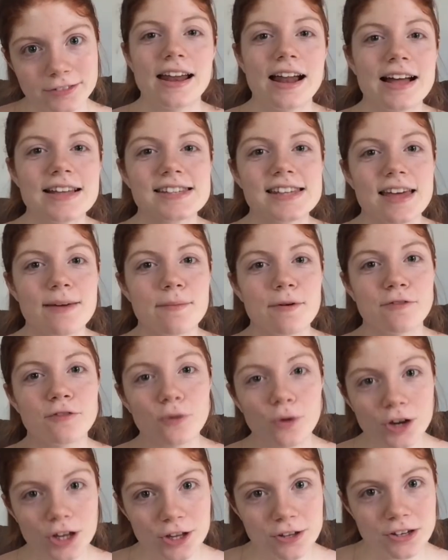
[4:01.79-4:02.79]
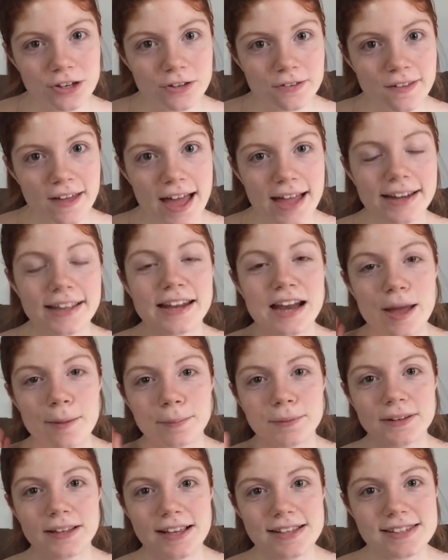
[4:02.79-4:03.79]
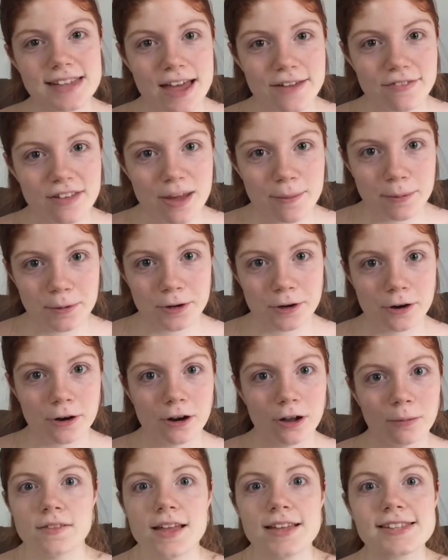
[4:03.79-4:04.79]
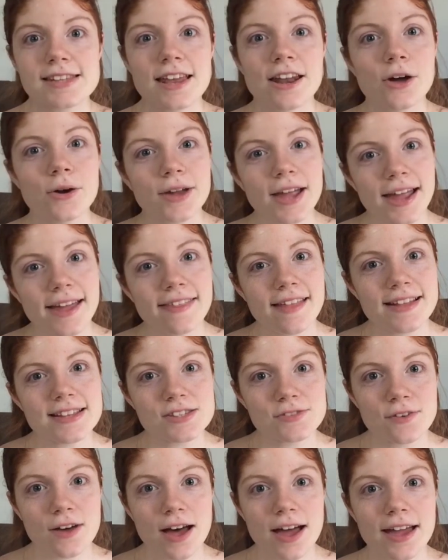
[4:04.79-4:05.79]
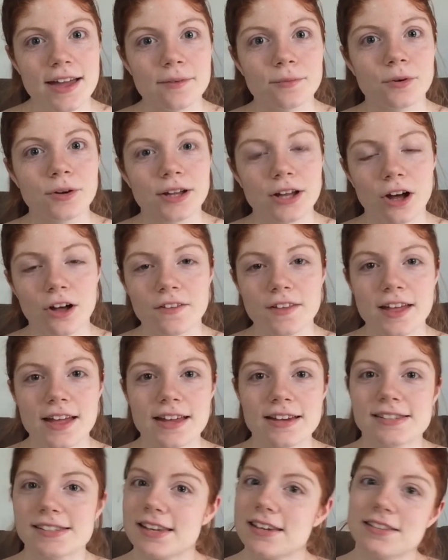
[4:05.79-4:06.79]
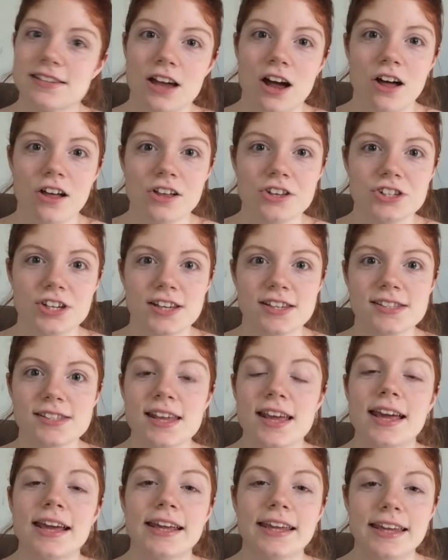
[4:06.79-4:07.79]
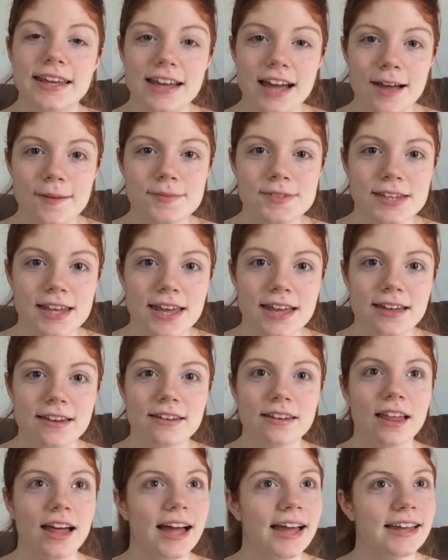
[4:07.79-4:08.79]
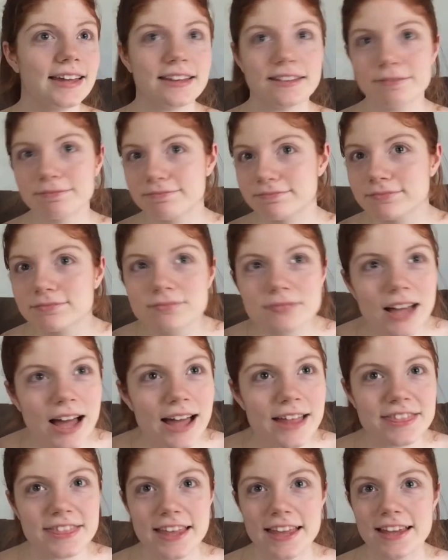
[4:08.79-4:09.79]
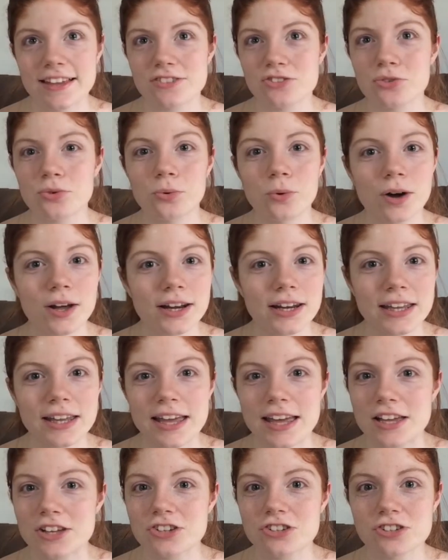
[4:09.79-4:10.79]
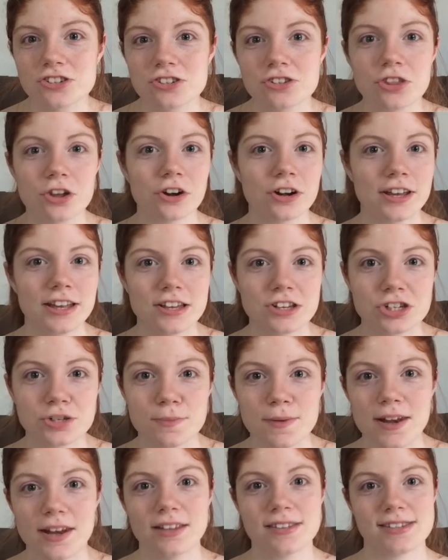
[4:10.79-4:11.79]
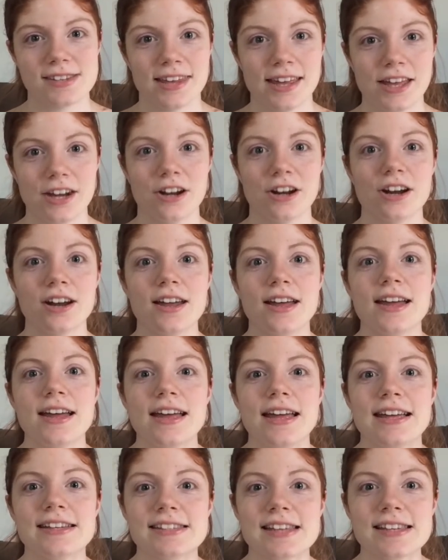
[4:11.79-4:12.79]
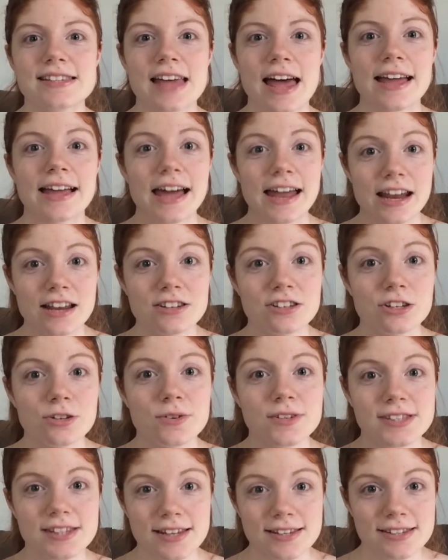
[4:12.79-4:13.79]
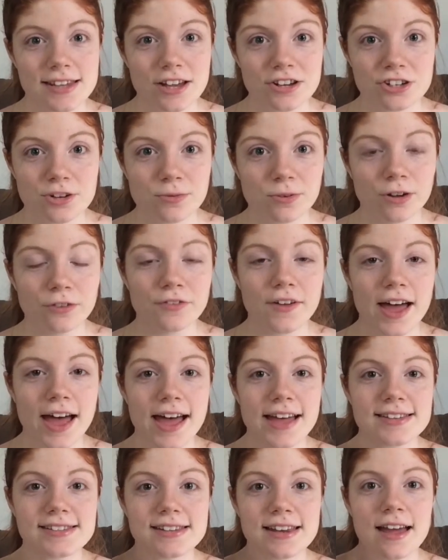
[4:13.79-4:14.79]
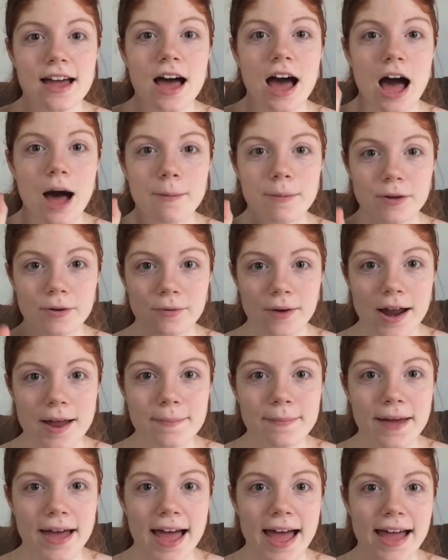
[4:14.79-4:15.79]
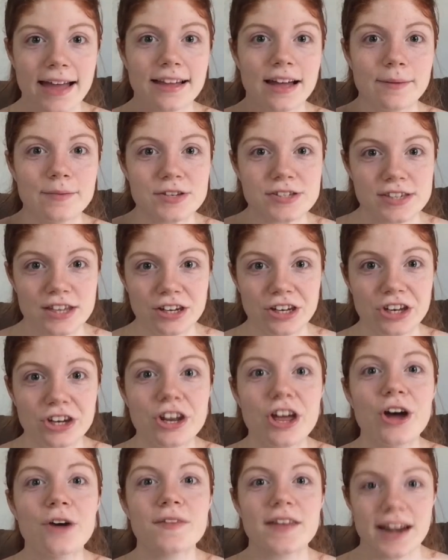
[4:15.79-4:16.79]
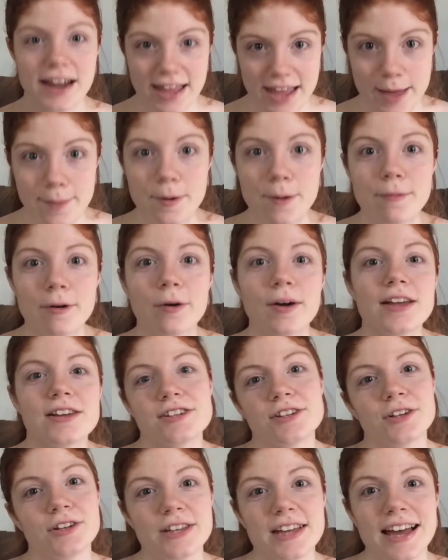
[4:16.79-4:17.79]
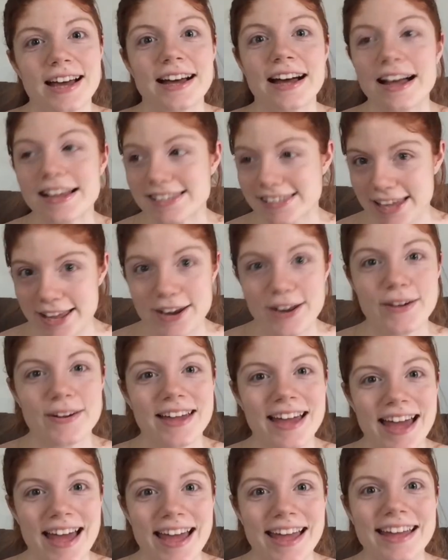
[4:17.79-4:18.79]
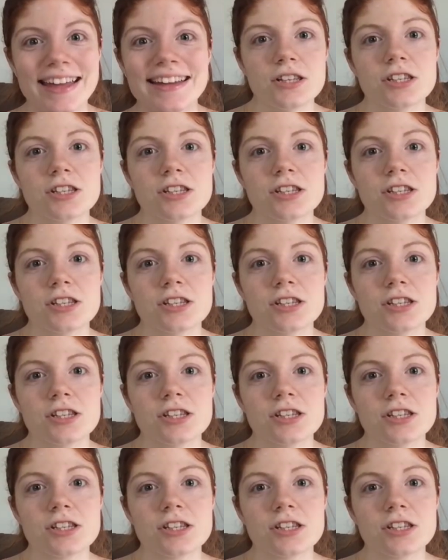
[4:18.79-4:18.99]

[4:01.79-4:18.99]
And I said, before you do that, can I please have the epidural? They said, okay, that's fine. We'll call the anesthesiologist. He comes in like, I think twenty-ish, thirty-ish minutes later. He says, I gotta do a C-section real fast. I'll be right back. I'm just letting you know that I am on my way to you. I said, okay.